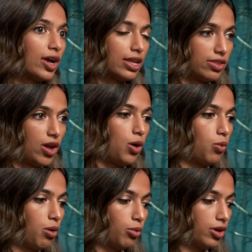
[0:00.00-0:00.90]
I thought,
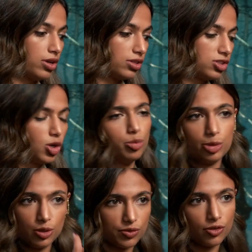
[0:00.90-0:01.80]
what was so
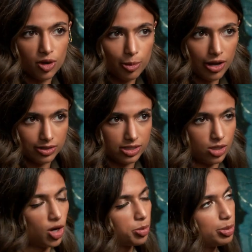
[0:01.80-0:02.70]
beautiful about this
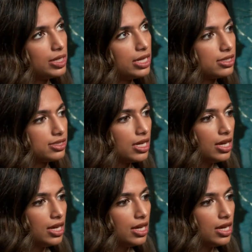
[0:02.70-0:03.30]
art piece.